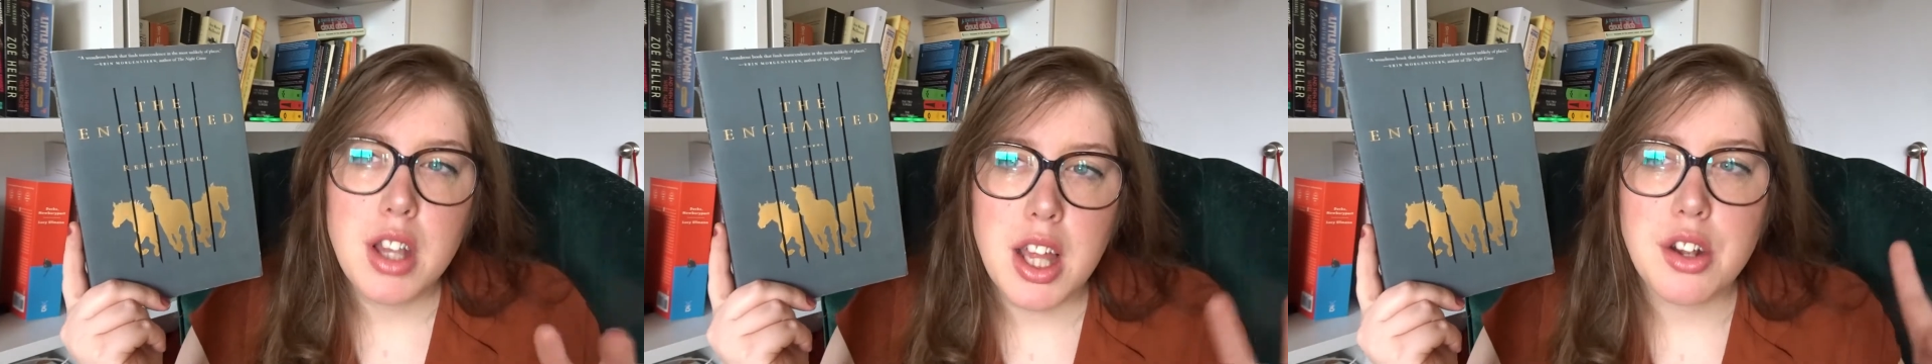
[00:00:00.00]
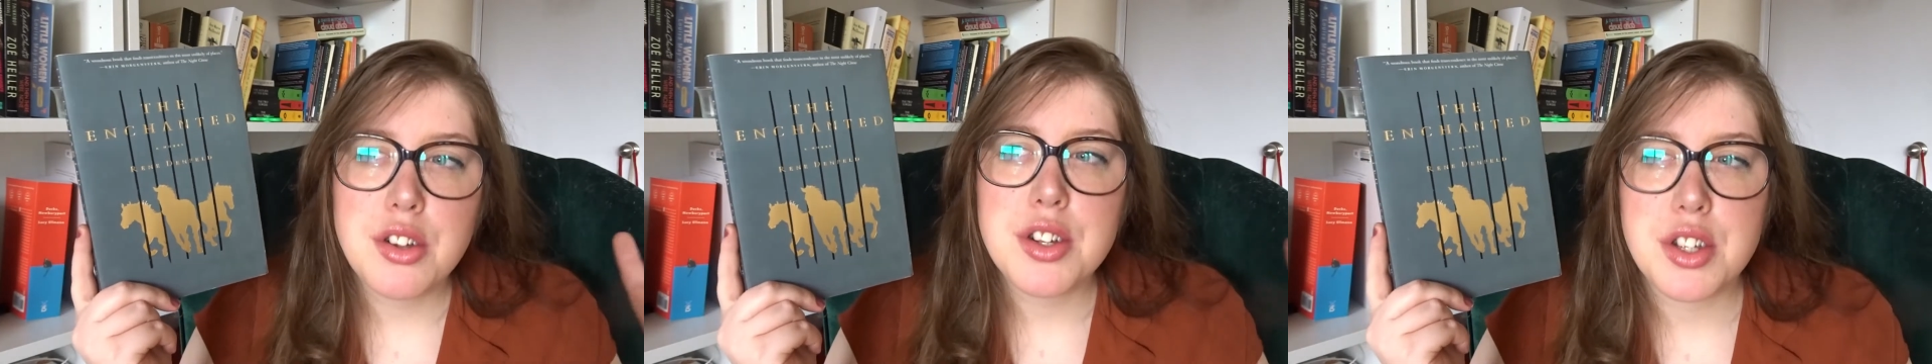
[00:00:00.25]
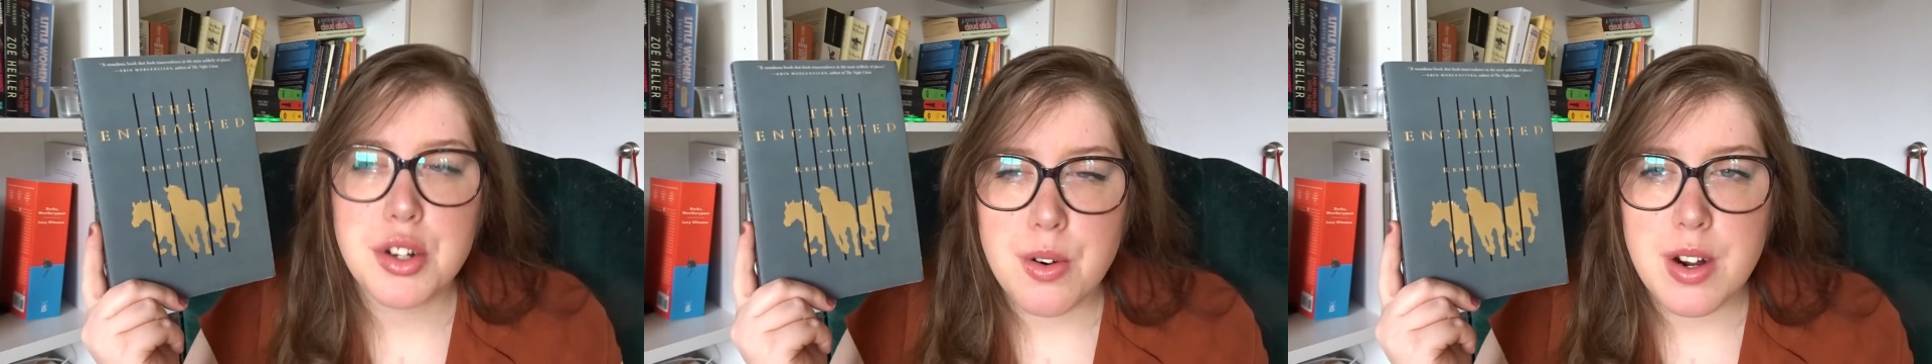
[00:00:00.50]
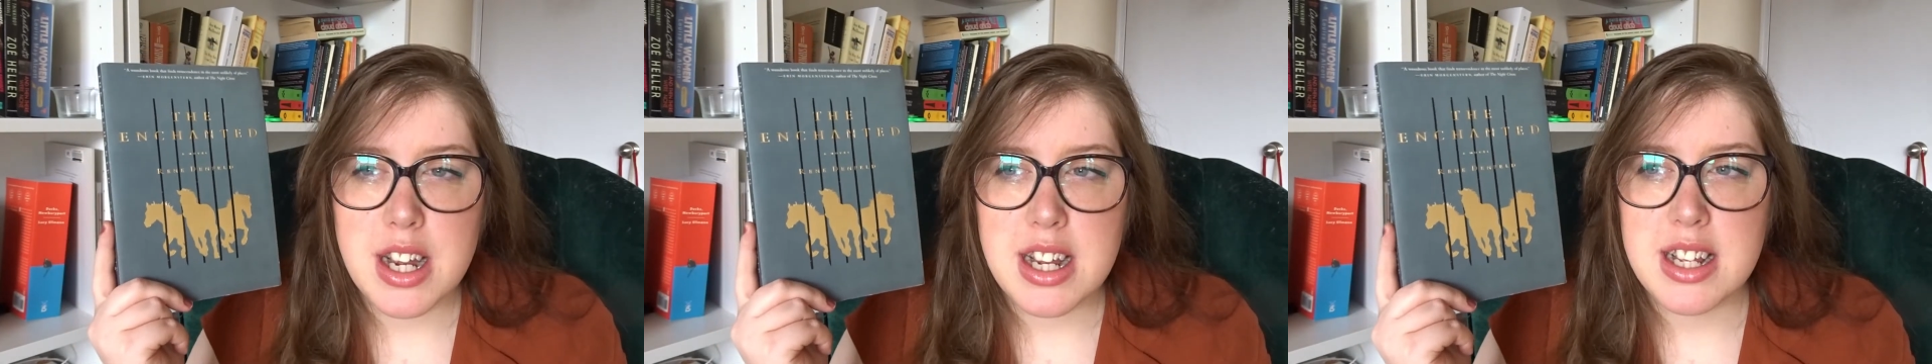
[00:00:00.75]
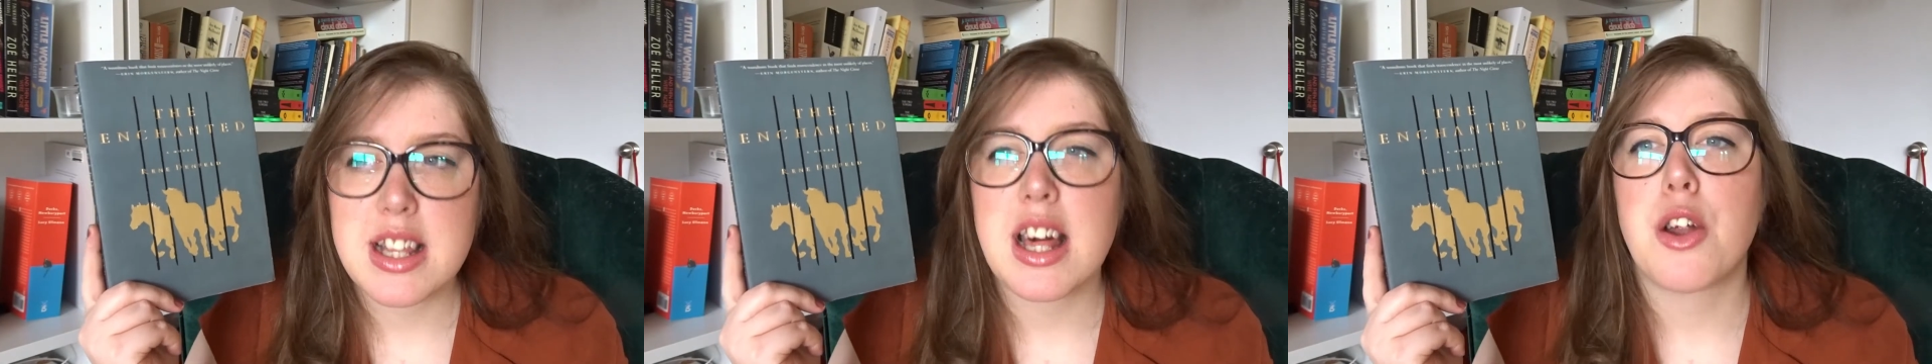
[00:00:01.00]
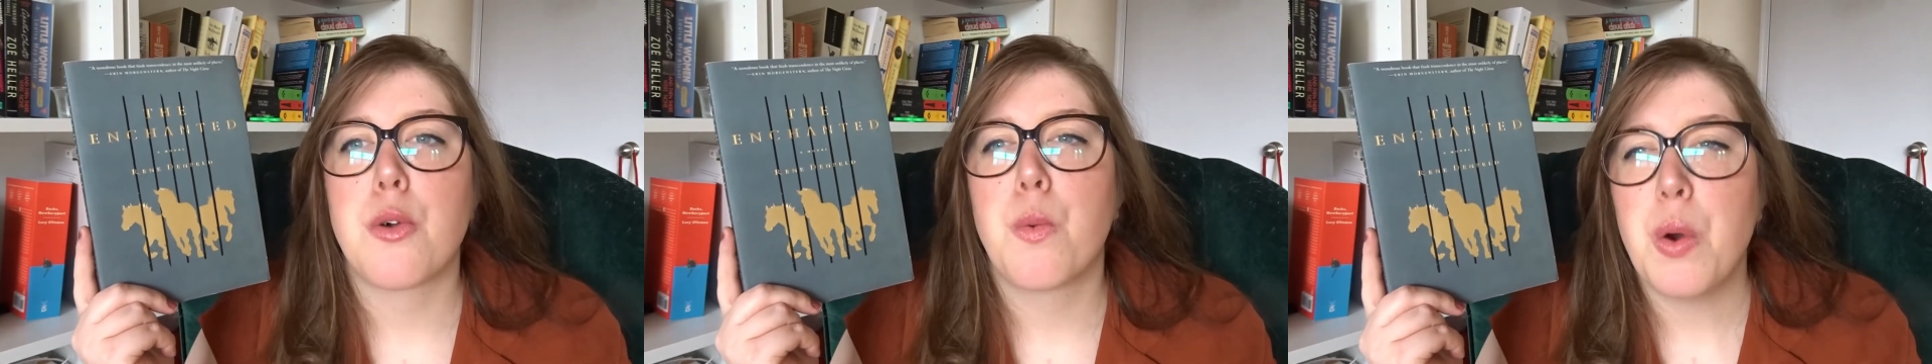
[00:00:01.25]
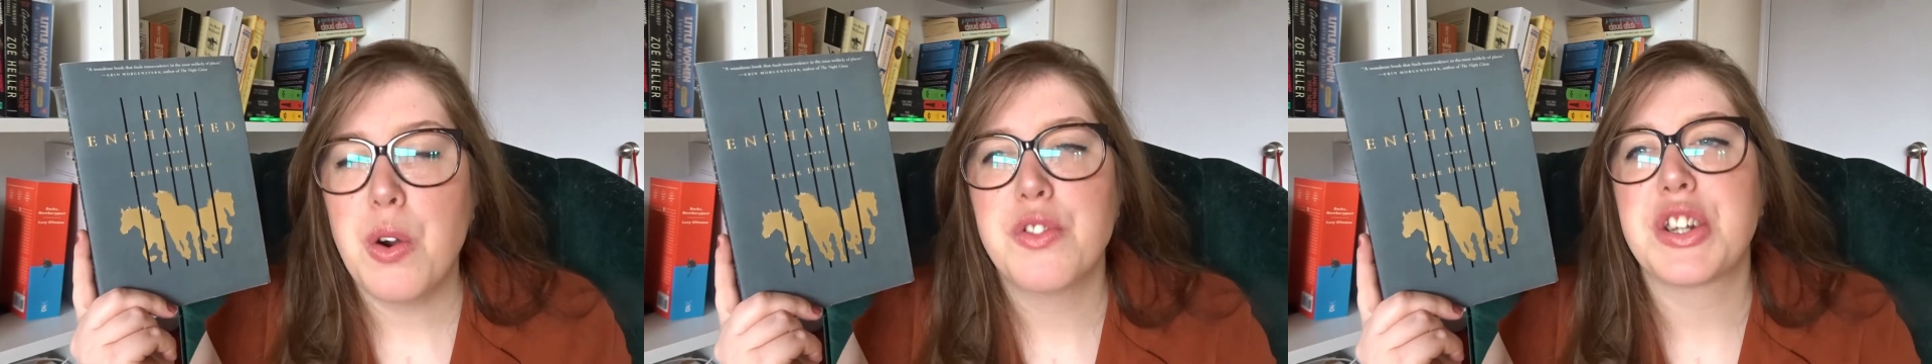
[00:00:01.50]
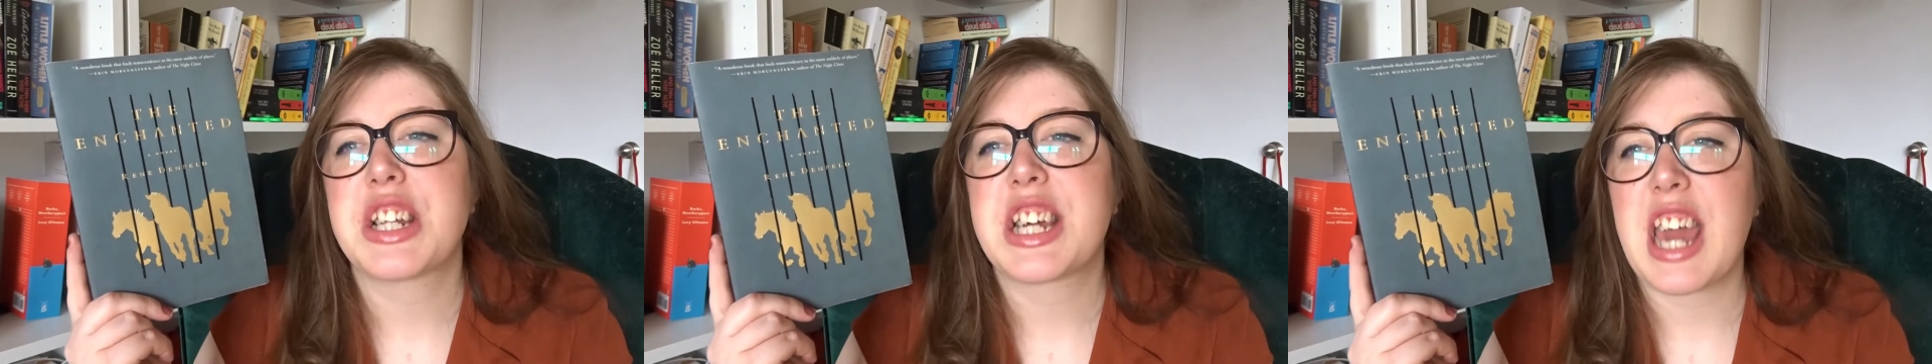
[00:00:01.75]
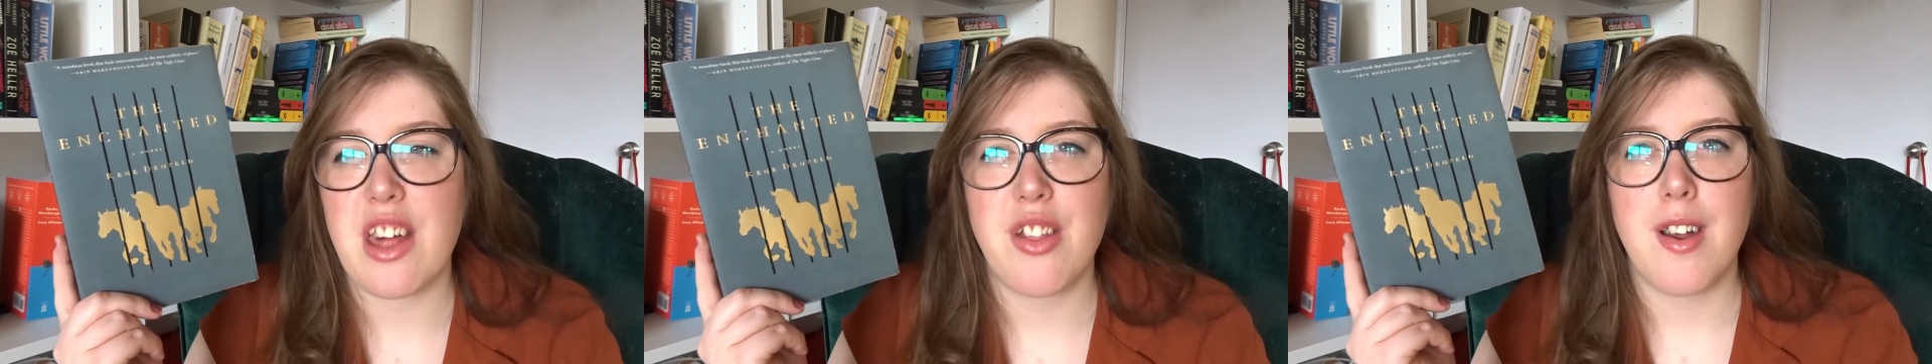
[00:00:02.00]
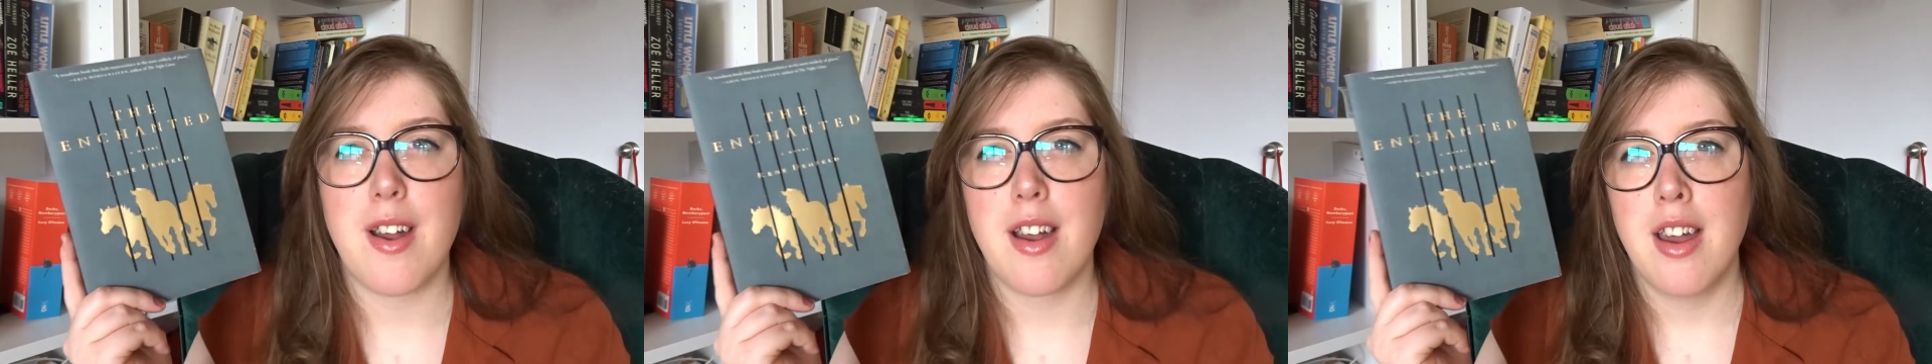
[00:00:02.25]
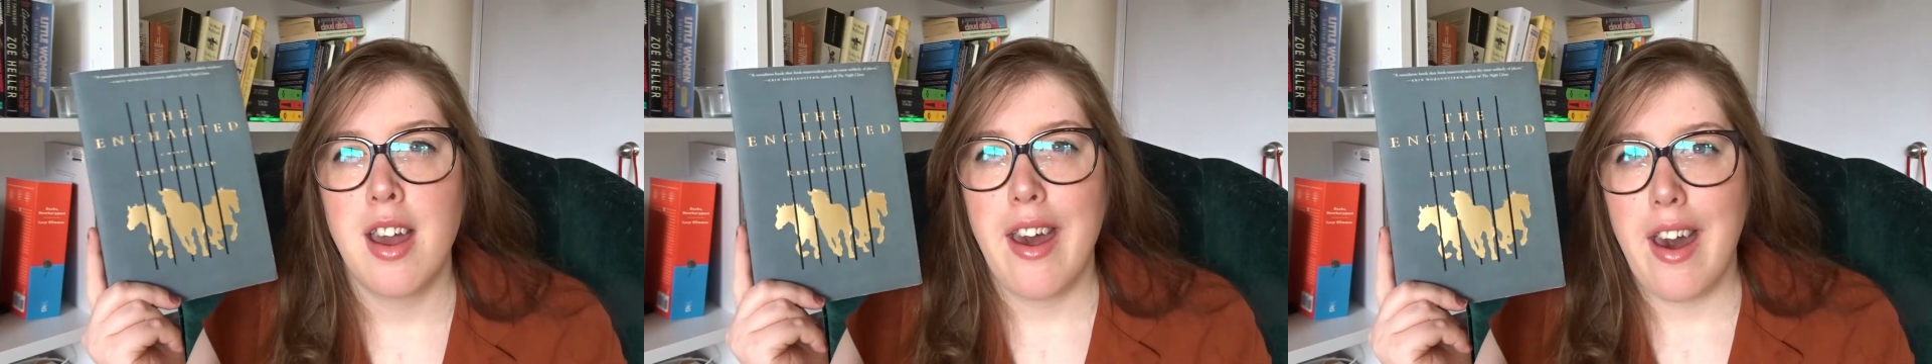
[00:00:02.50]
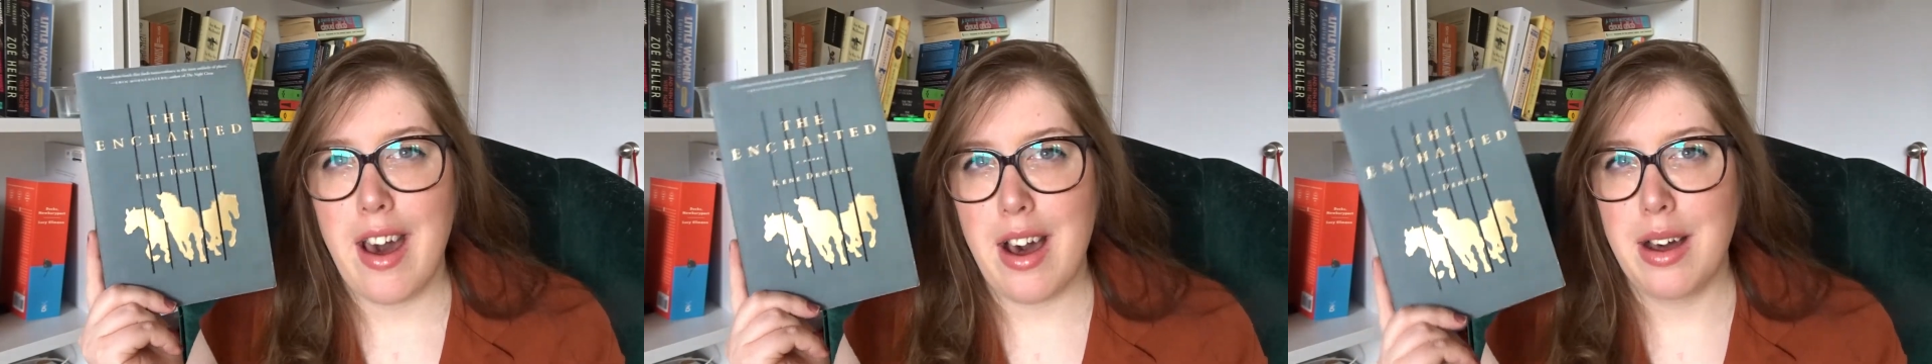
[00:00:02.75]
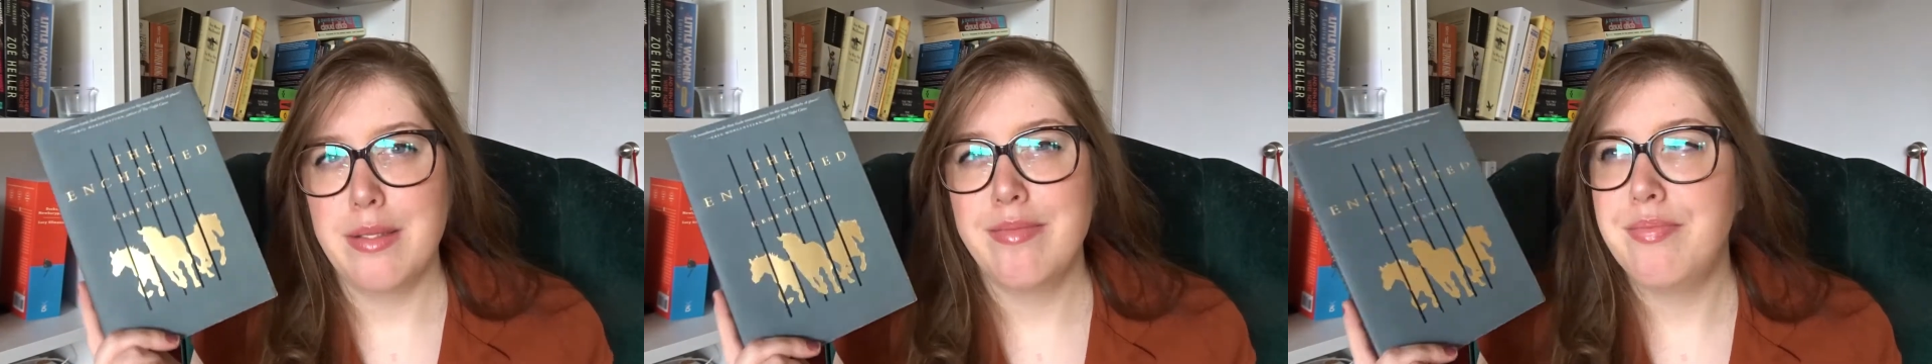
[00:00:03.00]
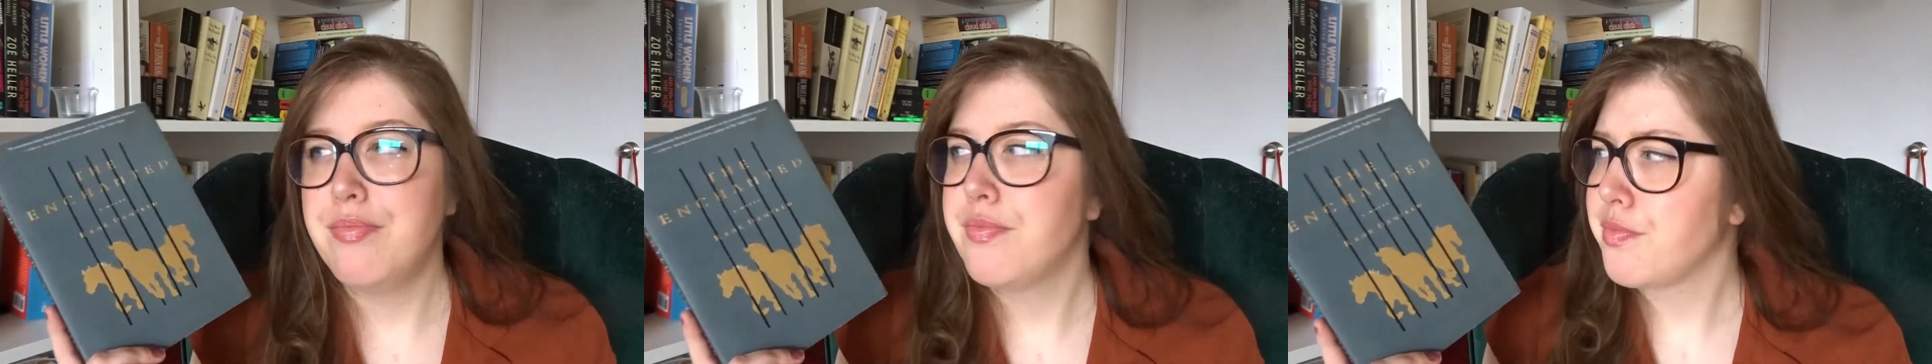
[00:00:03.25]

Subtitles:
little stories that are woven together, and